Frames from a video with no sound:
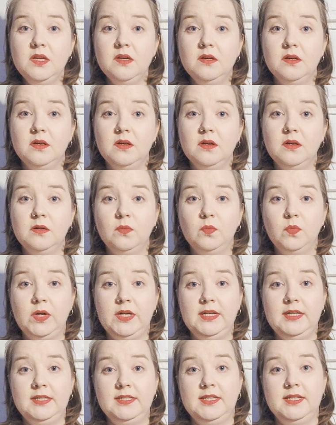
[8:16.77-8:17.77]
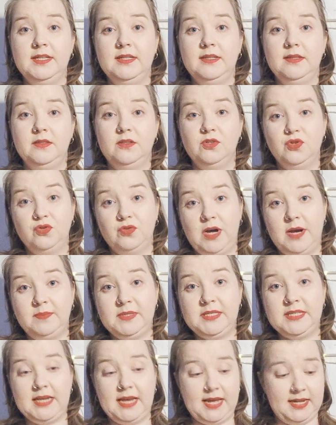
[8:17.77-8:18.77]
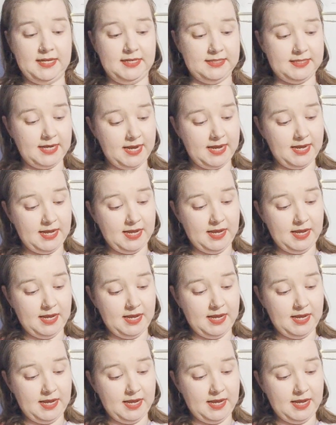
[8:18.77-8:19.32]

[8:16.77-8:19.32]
when knitting the stripes, and